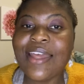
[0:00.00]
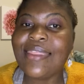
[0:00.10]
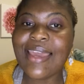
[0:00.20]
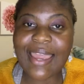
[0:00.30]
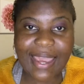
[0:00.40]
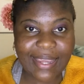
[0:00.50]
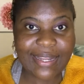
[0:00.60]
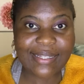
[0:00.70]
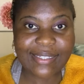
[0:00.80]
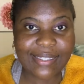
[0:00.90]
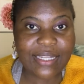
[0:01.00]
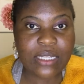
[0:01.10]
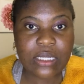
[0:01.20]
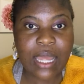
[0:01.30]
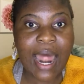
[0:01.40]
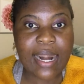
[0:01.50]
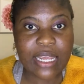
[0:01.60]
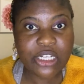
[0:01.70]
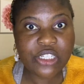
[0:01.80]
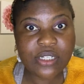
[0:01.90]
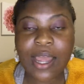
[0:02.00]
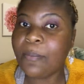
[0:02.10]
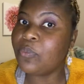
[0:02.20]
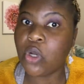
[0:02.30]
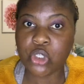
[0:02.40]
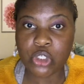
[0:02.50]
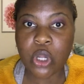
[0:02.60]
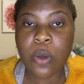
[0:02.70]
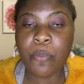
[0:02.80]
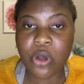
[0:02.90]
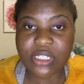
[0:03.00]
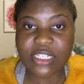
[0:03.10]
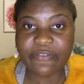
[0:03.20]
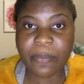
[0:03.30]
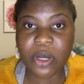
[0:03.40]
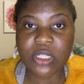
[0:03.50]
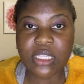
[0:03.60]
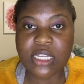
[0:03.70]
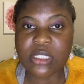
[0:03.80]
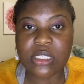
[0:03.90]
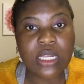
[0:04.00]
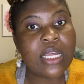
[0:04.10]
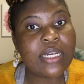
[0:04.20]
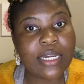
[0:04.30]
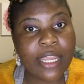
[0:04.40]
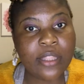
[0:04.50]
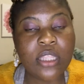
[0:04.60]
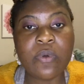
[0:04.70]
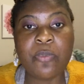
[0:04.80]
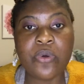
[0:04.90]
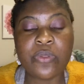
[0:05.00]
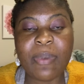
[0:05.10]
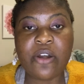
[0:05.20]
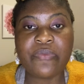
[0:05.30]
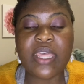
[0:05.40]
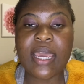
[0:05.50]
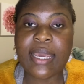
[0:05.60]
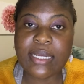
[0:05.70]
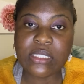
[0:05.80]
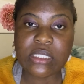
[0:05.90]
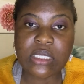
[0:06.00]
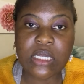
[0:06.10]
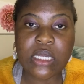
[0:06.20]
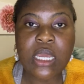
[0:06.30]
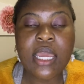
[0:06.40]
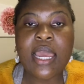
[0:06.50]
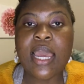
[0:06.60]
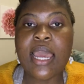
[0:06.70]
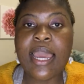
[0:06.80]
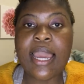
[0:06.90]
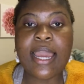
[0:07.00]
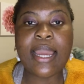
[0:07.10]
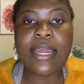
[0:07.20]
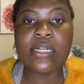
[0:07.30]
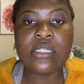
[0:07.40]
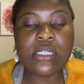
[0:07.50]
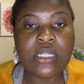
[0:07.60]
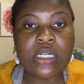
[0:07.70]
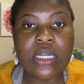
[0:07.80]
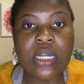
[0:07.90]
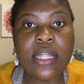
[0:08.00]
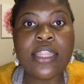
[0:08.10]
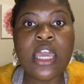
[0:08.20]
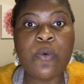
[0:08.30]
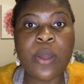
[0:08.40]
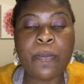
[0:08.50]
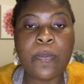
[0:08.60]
the ANC, alleged. I'm not positive about this. They were both part of the ANC, and they were